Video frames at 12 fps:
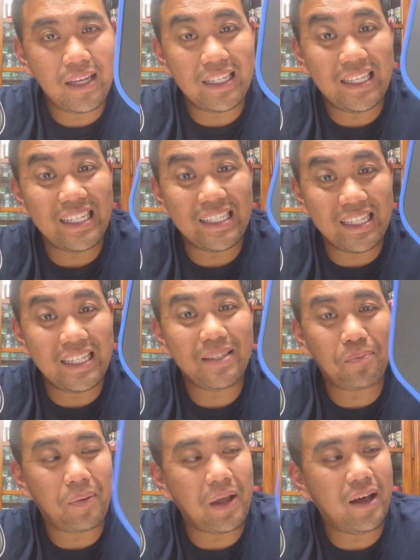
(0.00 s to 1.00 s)
He says this
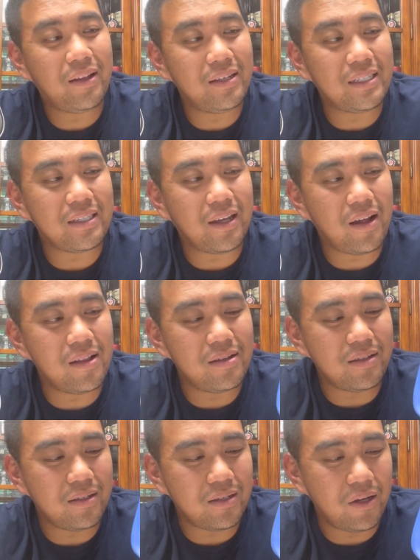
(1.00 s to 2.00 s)
paddle is
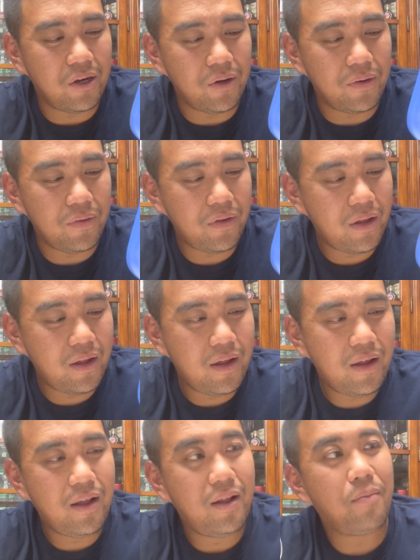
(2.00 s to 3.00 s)
solid. So
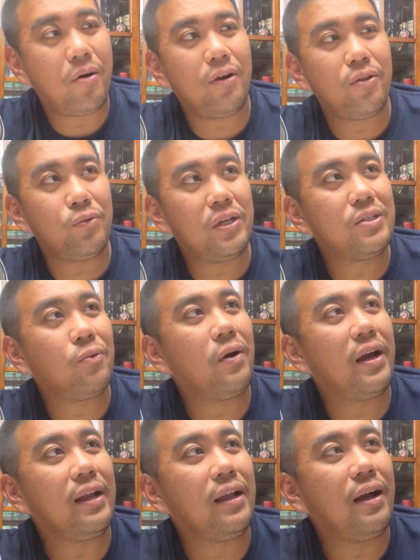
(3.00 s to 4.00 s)
part of the reason
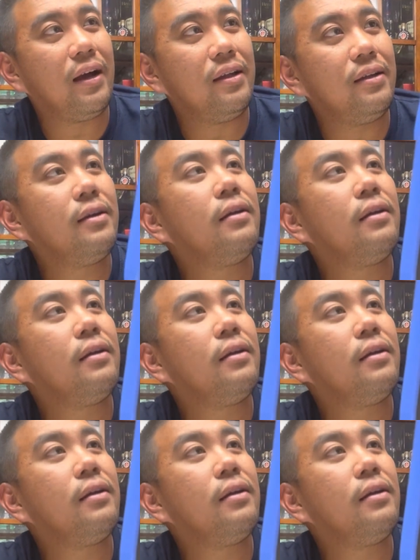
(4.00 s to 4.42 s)
why I got it.